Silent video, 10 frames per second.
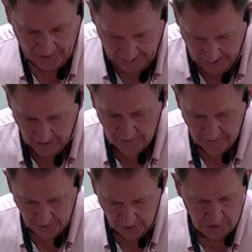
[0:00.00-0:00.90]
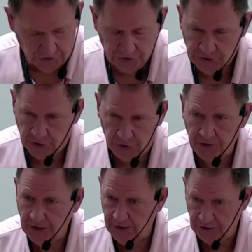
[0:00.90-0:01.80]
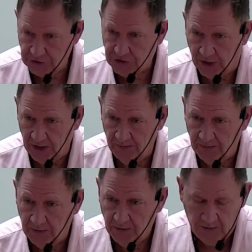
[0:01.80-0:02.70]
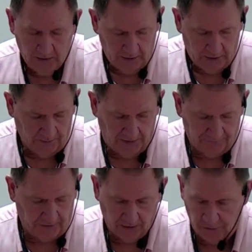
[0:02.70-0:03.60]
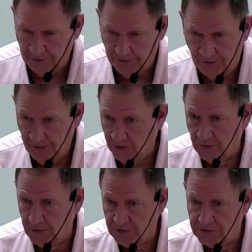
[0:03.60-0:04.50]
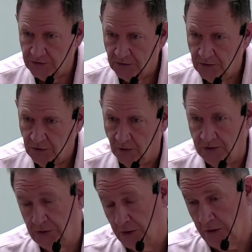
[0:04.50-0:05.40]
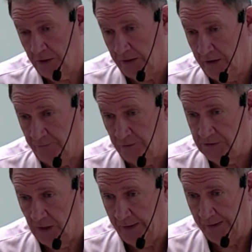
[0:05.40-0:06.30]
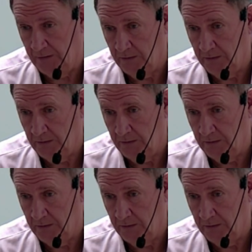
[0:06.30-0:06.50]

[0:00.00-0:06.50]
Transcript: Yeah, you're just turning it each time. And by following the numbers, you're always going to cut a different side.